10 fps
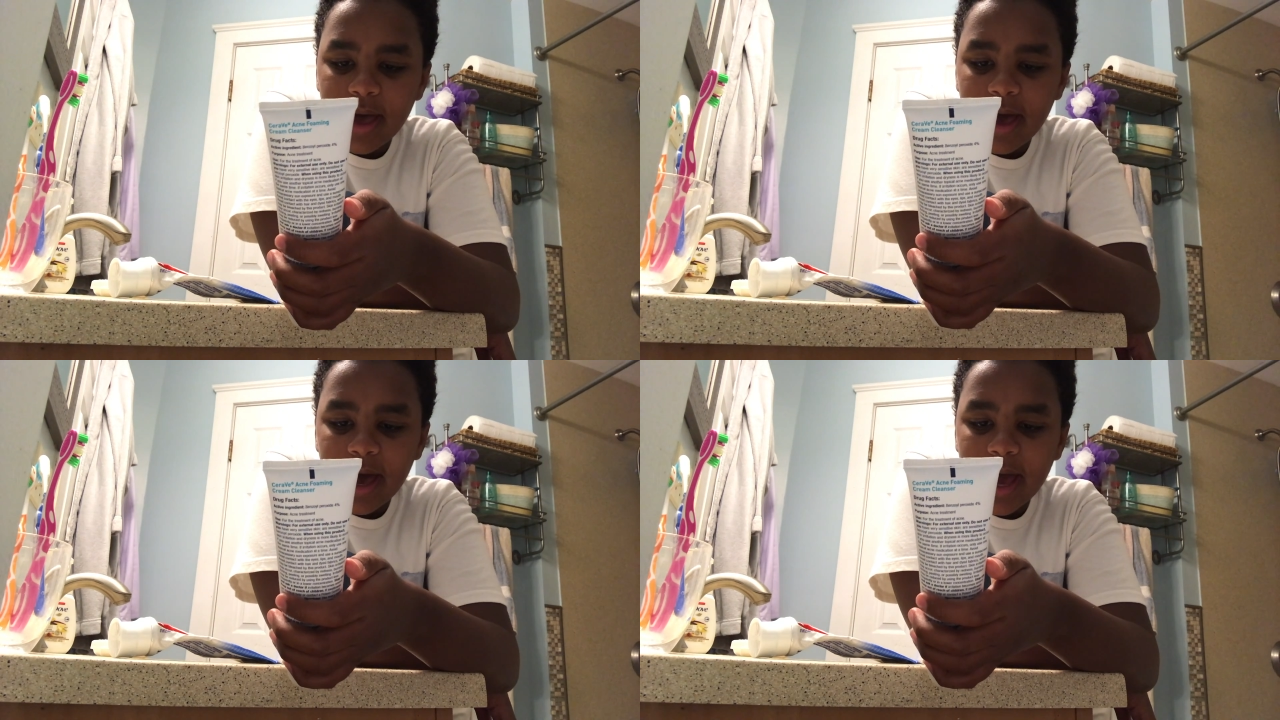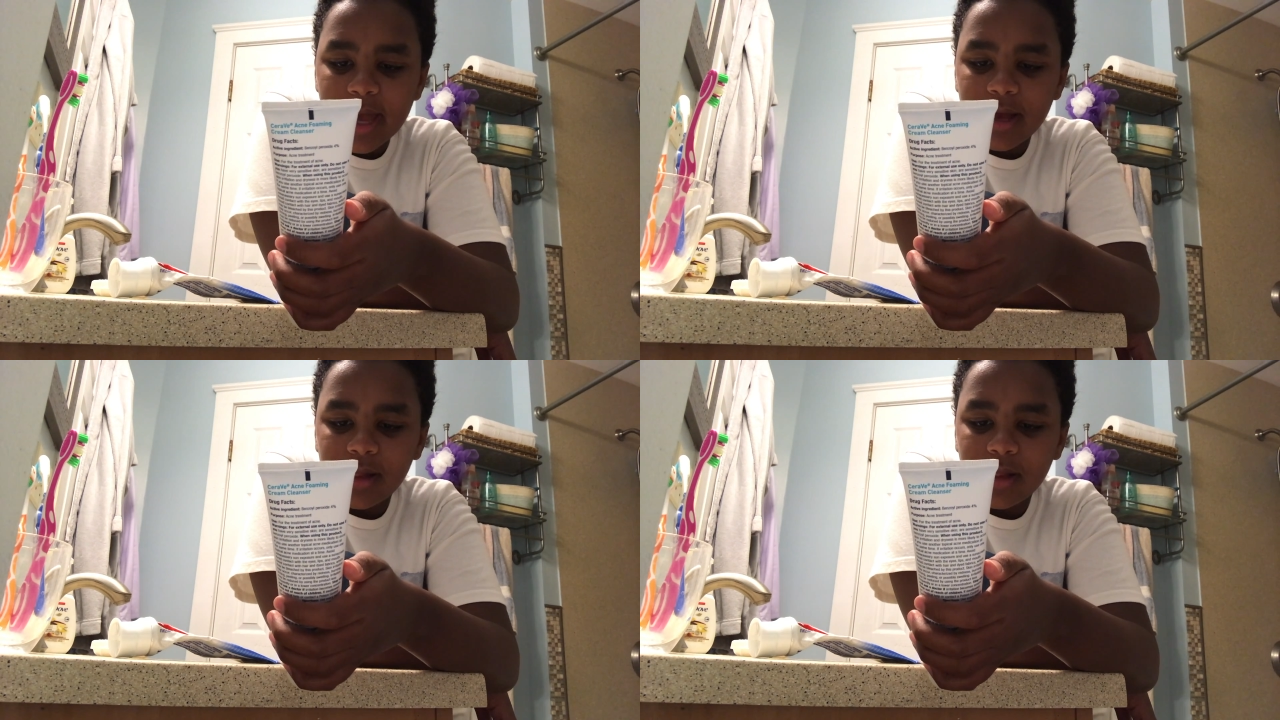
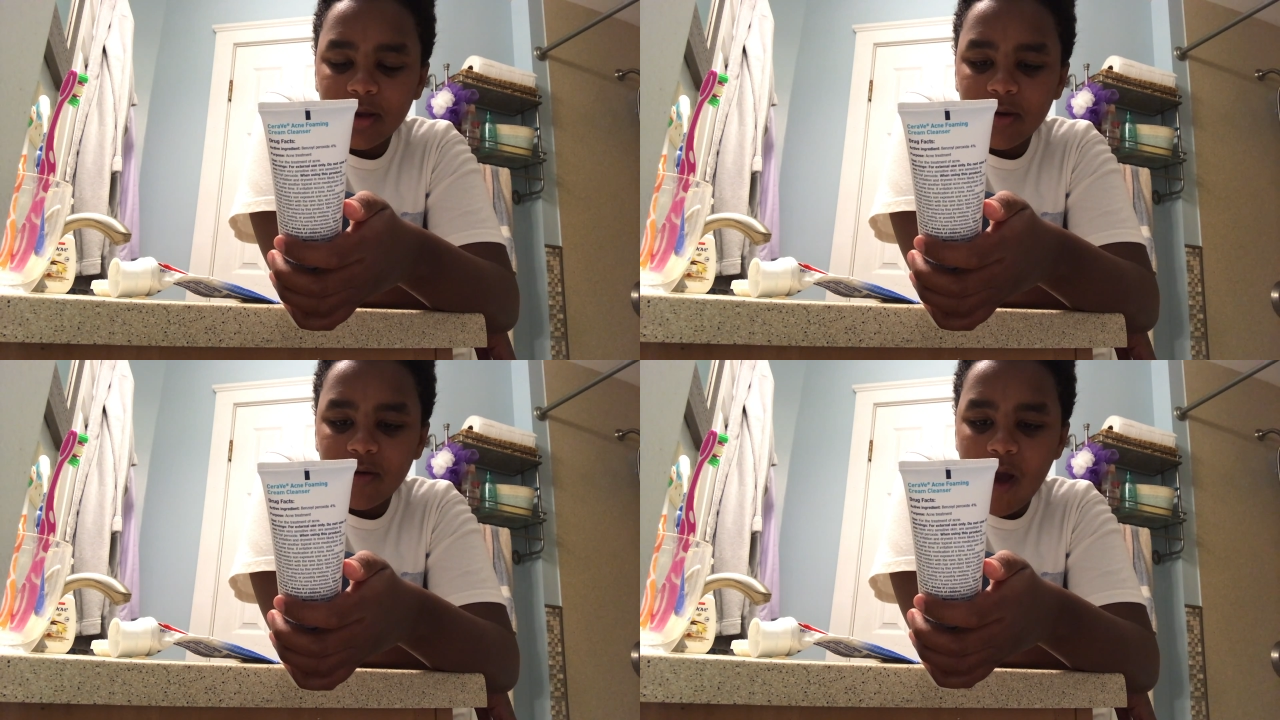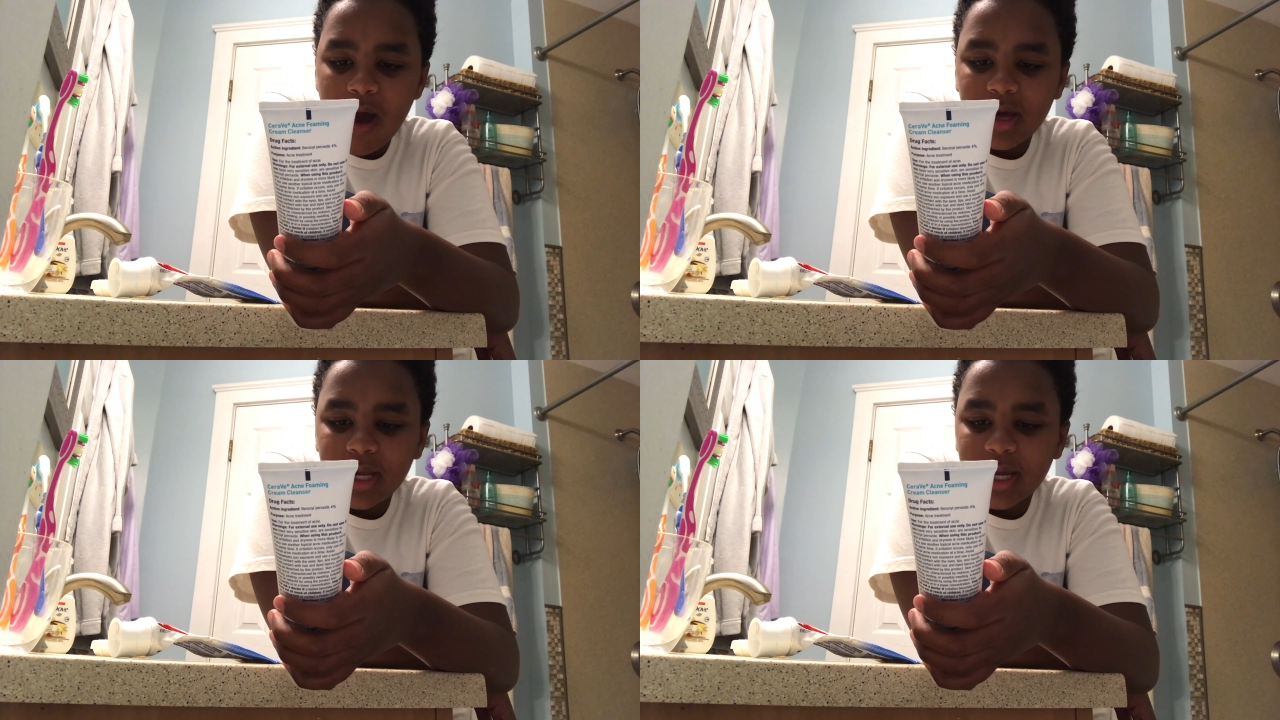
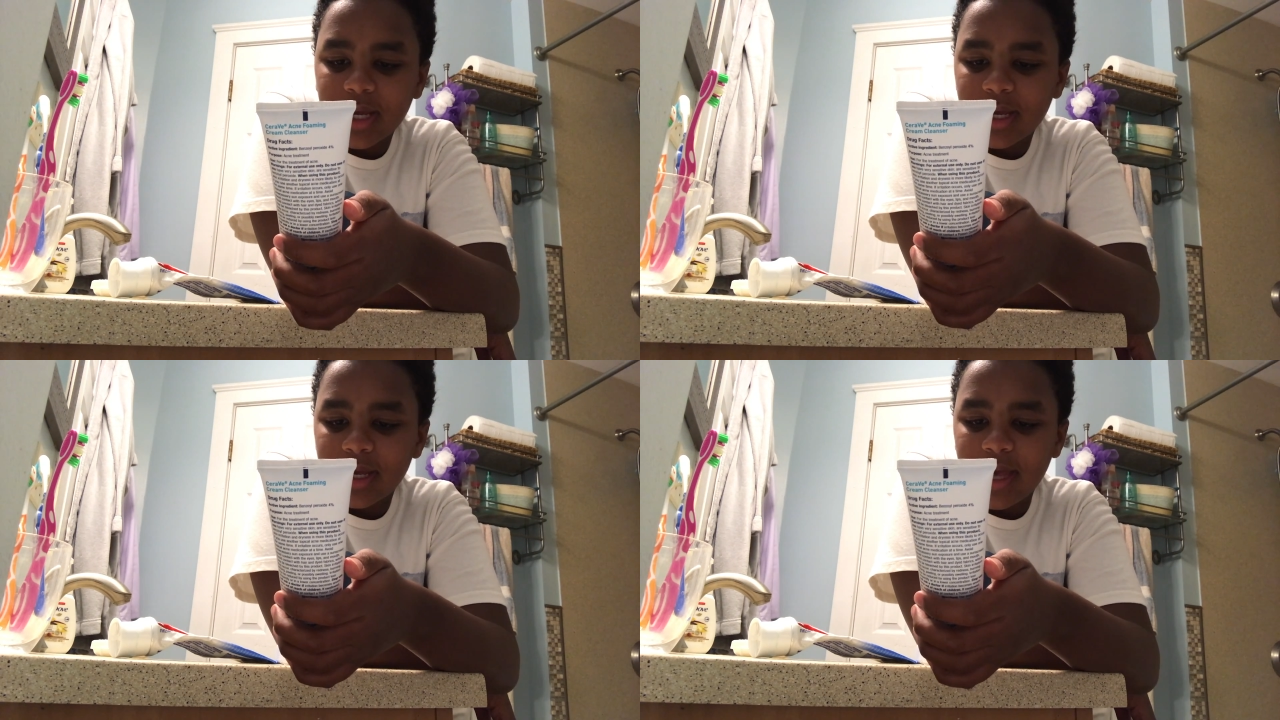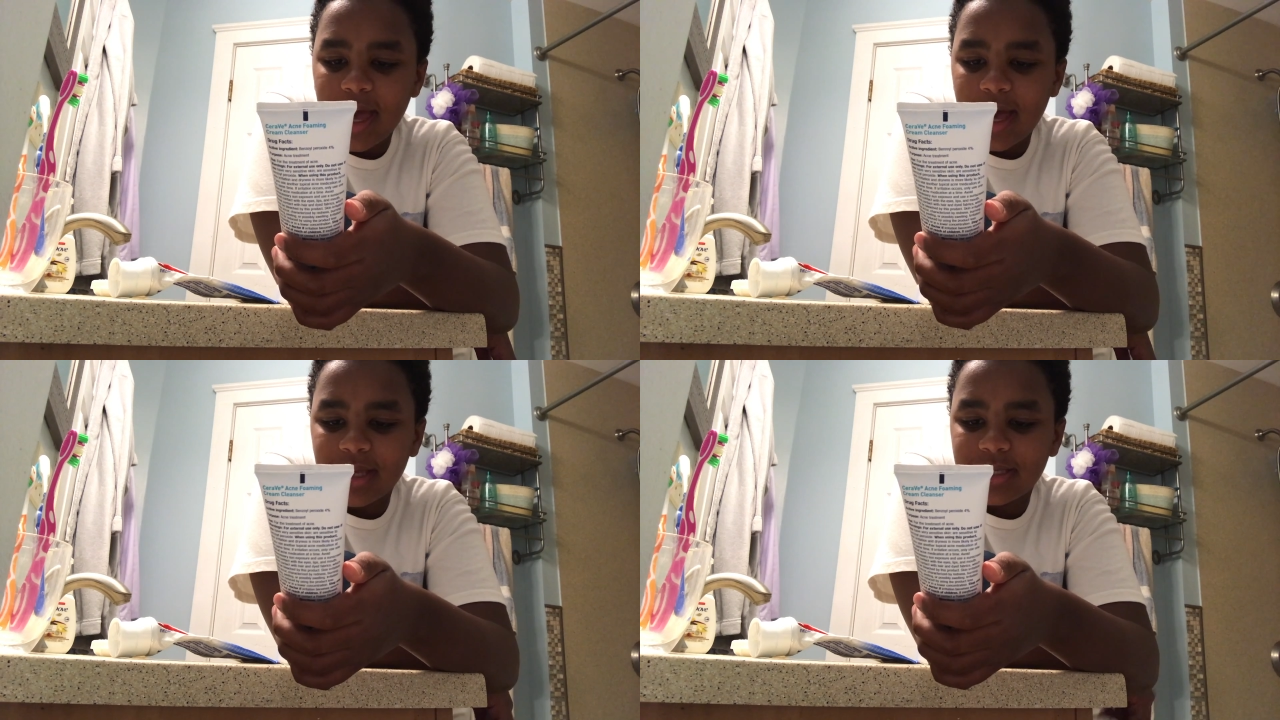Hyaluronic
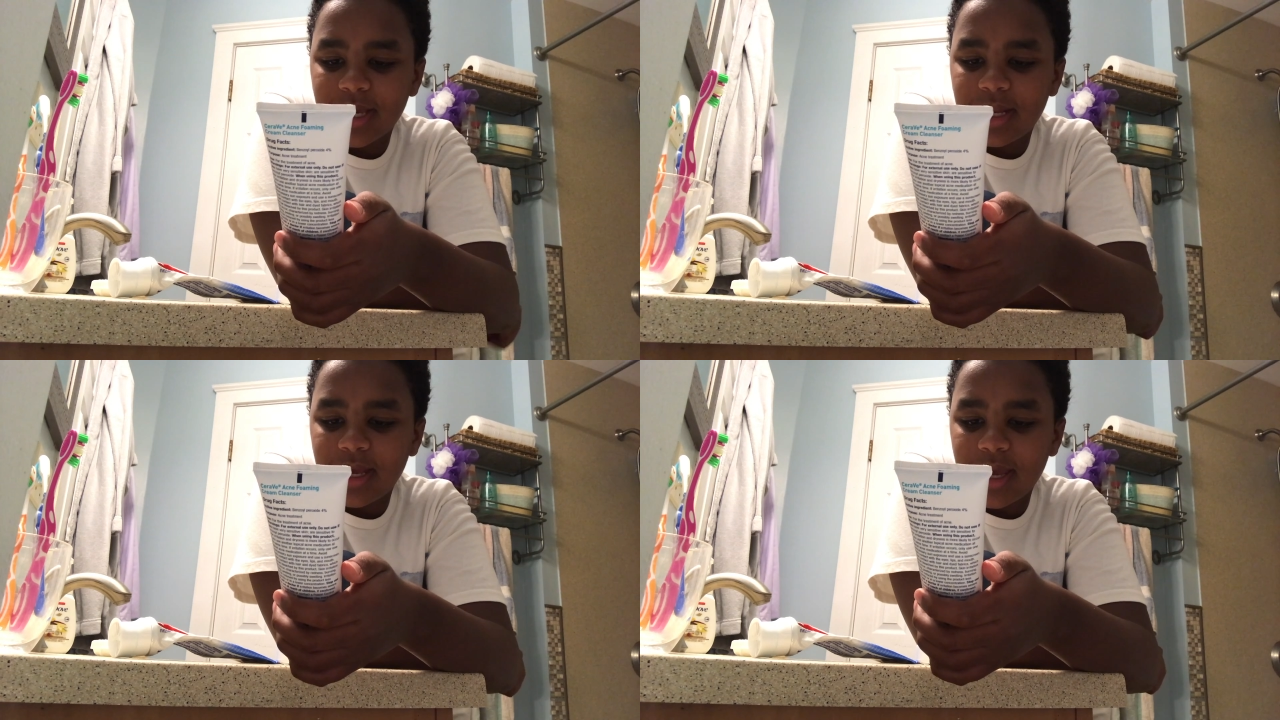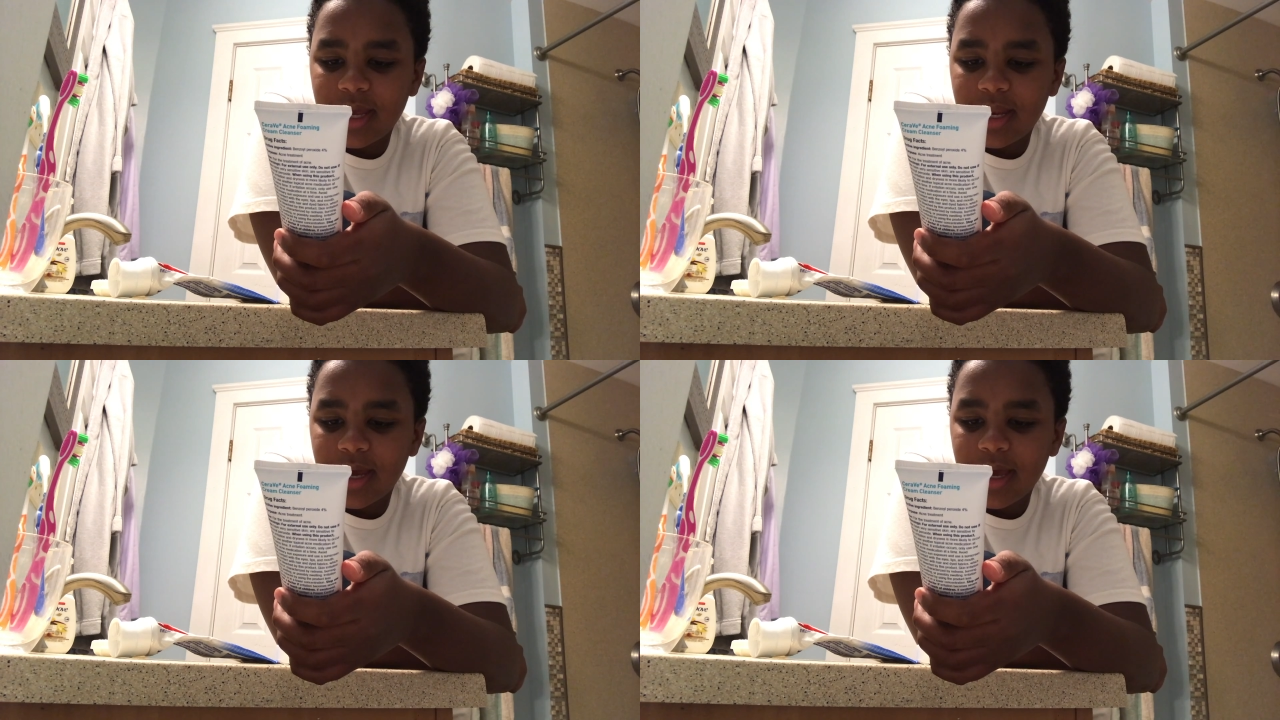acid
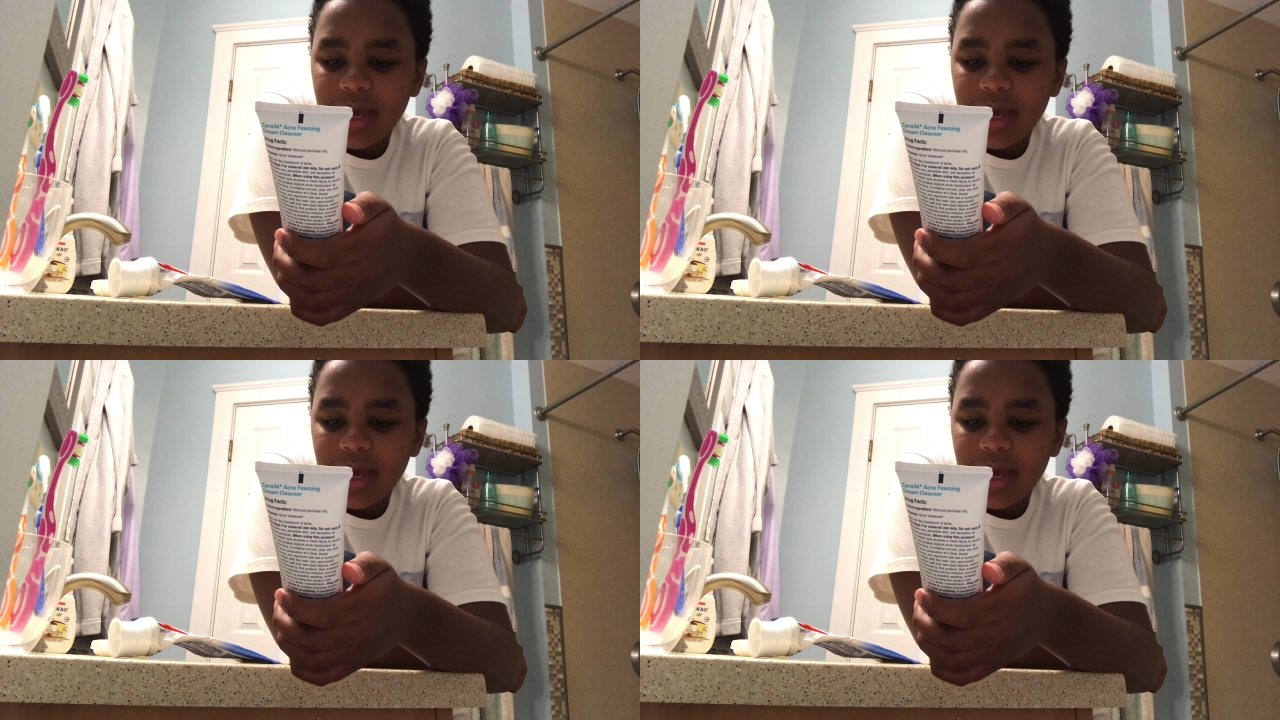and